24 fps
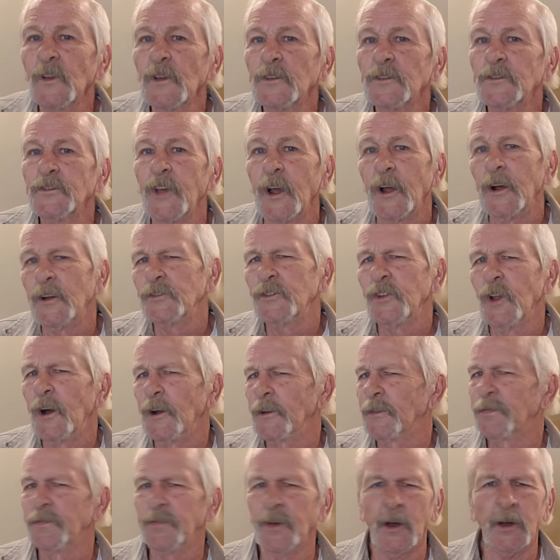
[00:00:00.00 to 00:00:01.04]
Sounds
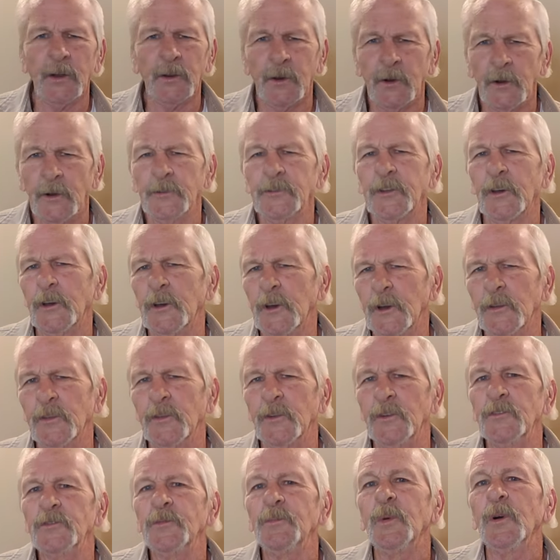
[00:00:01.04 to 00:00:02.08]
like thunder to
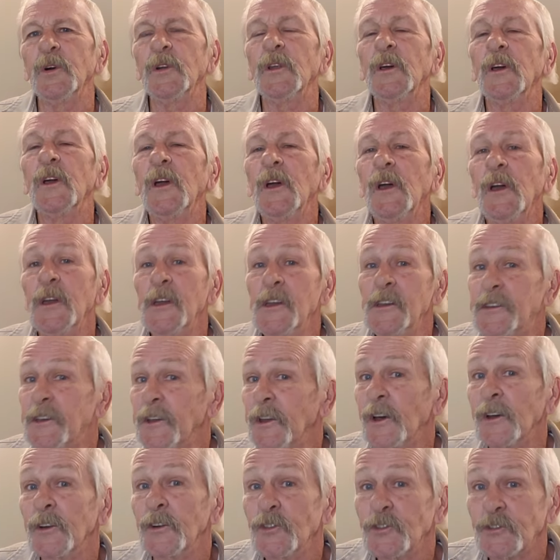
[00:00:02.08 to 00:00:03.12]
others, but he
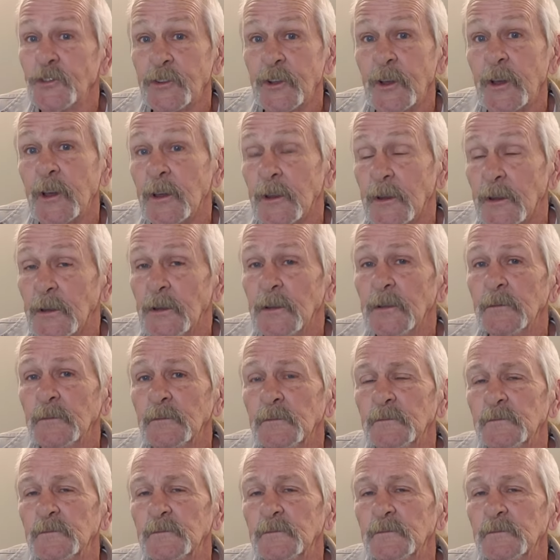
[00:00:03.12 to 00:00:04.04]
can understand it.